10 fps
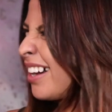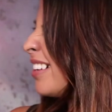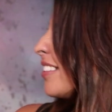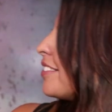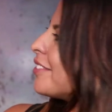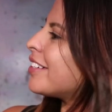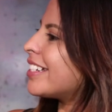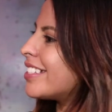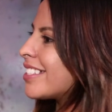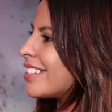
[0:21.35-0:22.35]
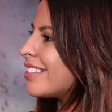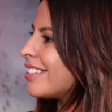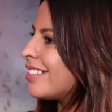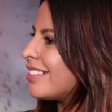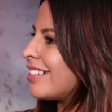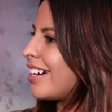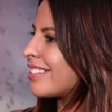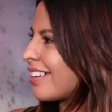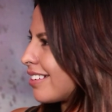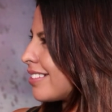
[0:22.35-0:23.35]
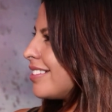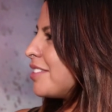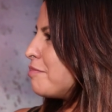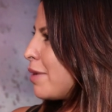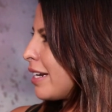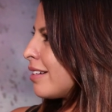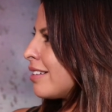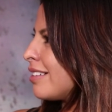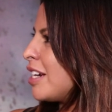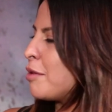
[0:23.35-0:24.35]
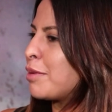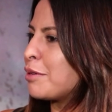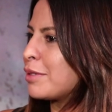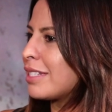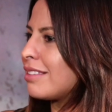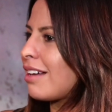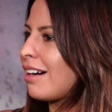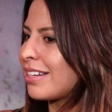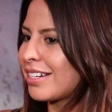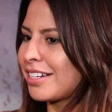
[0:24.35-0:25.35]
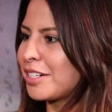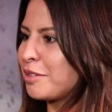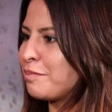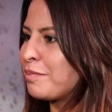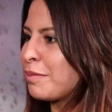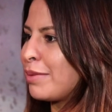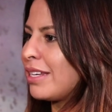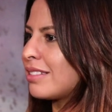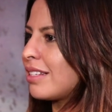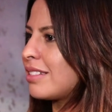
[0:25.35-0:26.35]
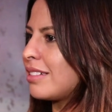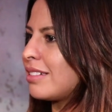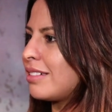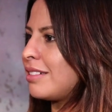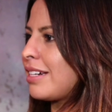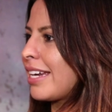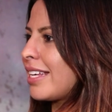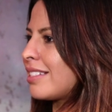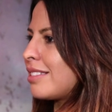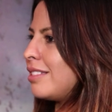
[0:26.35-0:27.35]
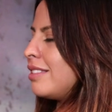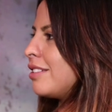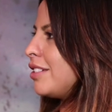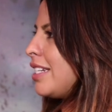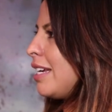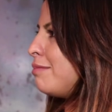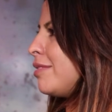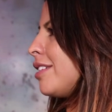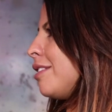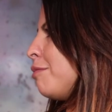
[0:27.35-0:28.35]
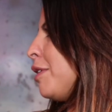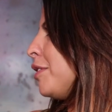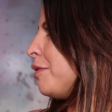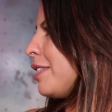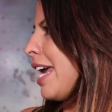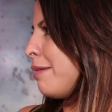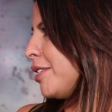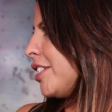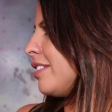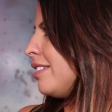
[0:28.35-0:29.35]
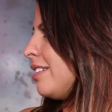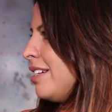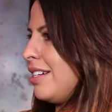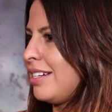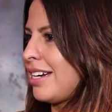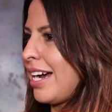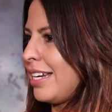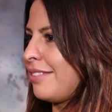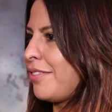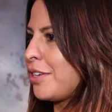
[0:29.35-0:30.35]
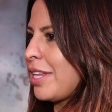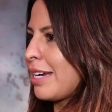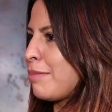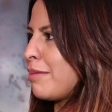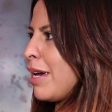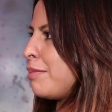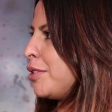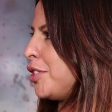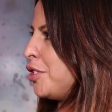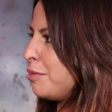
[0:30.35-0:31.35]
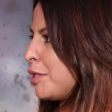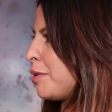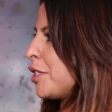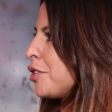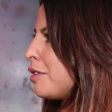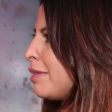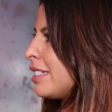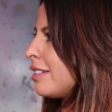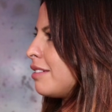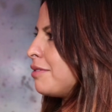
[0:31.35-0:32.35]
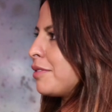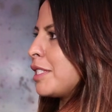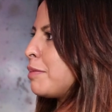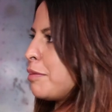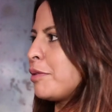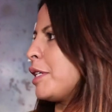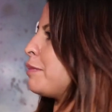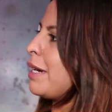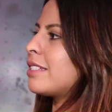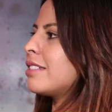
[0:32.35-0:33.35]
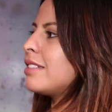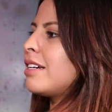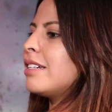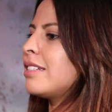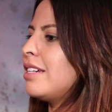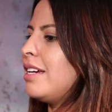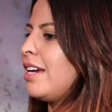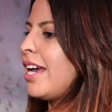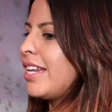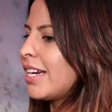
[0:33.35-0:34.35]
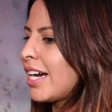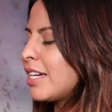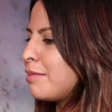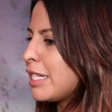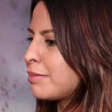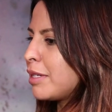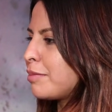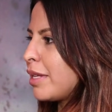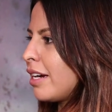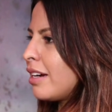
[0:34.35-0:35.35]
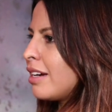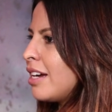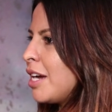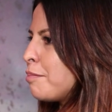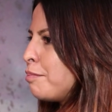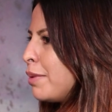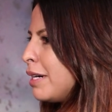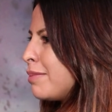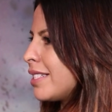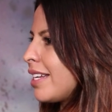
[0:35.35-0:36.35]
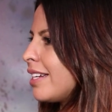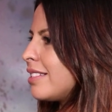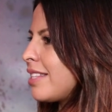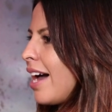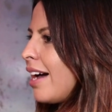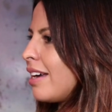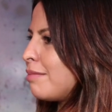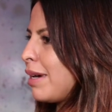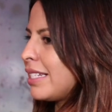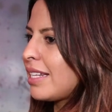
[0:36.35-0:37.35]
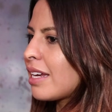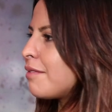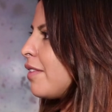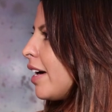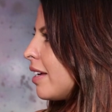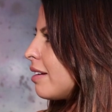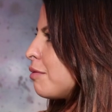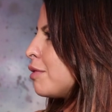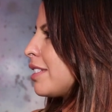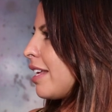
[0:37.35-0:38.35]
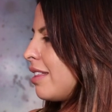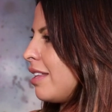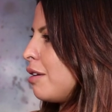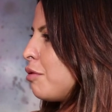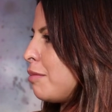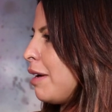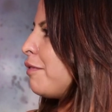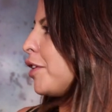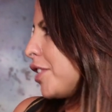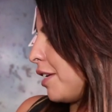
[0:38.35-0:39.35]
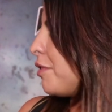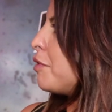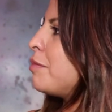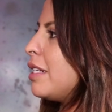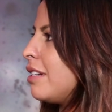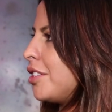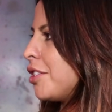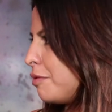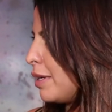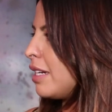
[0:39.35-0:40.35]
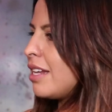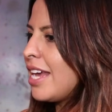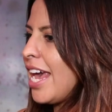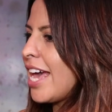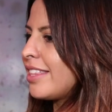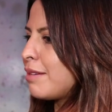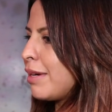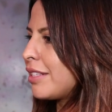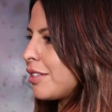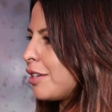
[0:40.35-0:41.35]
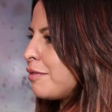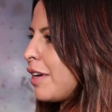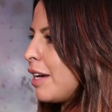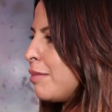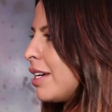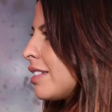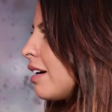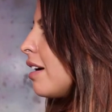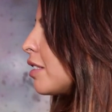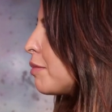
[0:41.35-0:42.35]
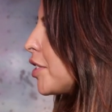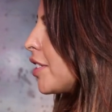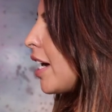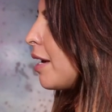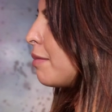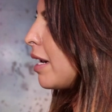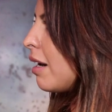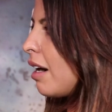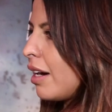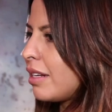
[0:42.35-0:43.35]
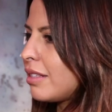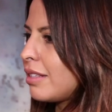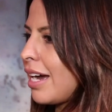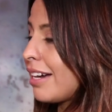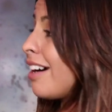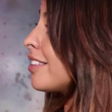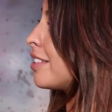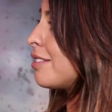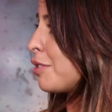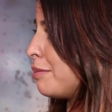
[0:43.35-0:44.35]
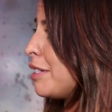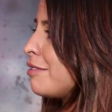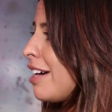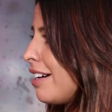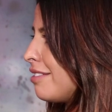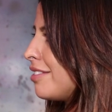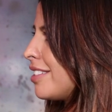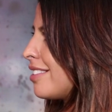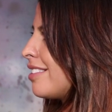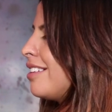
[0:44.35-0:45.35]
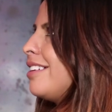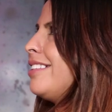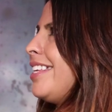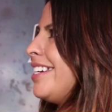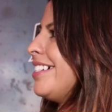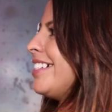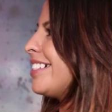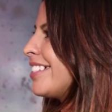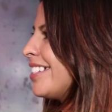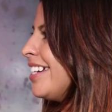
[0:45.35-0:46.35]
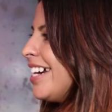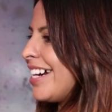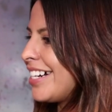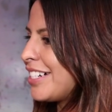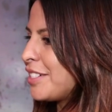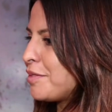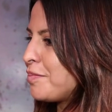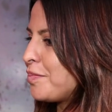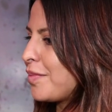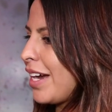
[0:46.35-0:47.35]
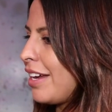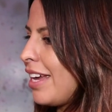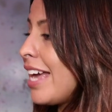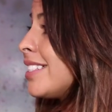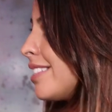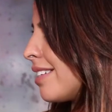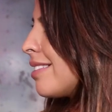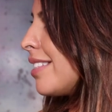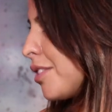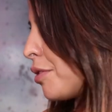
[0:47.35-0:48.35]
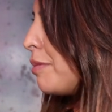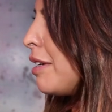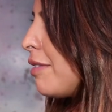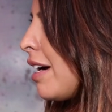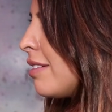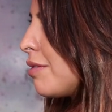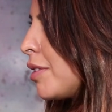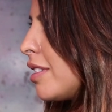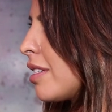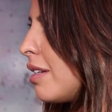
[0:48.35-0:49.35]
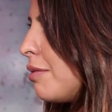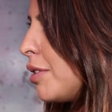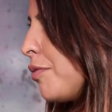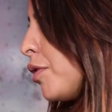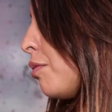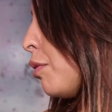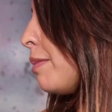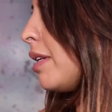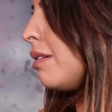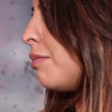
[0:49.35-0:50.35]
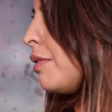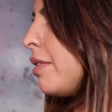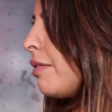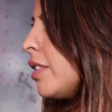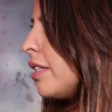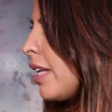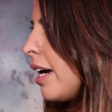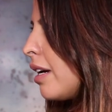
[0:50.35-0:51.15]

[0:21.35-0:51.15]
Uh, you know, I just, I thought I could have done better, but it was a lot. Um, being such a, I guess, good-named or well-known amateur, I felt like maybe I put too much pressure on myself because people were expecting a lot, and it kind of messed me up there. But besides that, my second fight was, I think, what my first fight would have been, should have been, and then my third fight, because I got so much time and I got, I got the three-minute rounds. Thank God. Um, I and six six three-minute rounds, which is good. Which for the women, we've never done that.